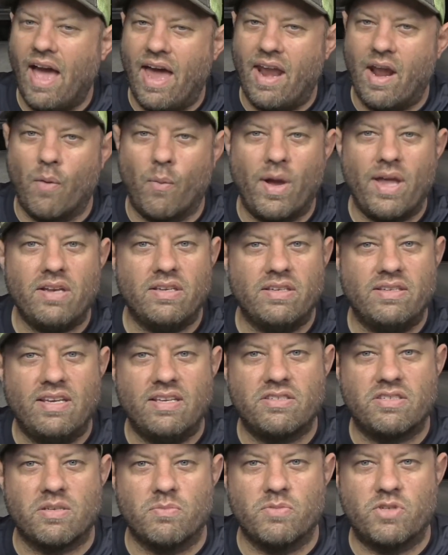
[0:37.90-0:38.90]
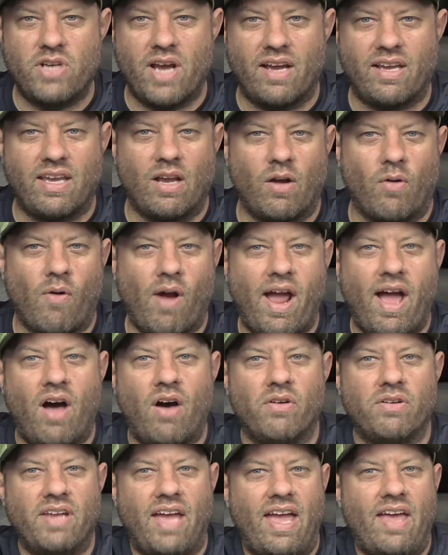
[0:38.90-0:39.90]
And I went and did some checking
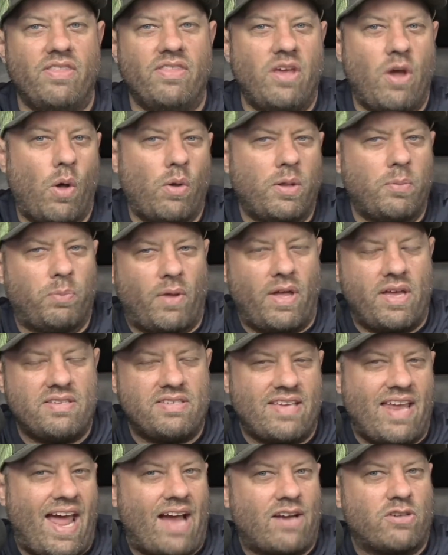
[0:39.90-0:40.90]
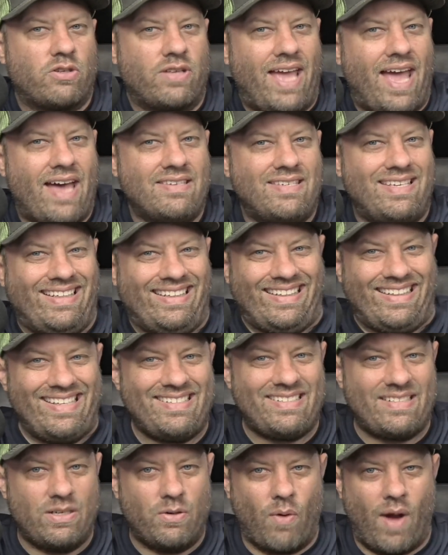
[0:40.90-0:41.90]
around, and the only place that actually has it
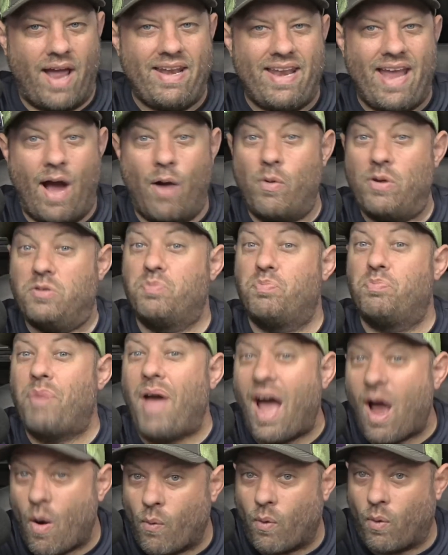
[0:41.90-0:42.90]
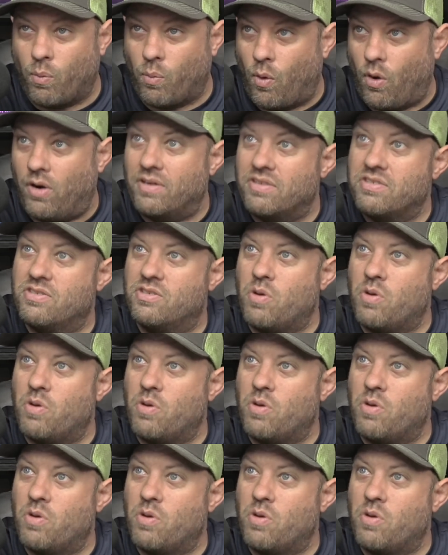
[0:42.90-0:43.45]
listed right now is Powerwerx.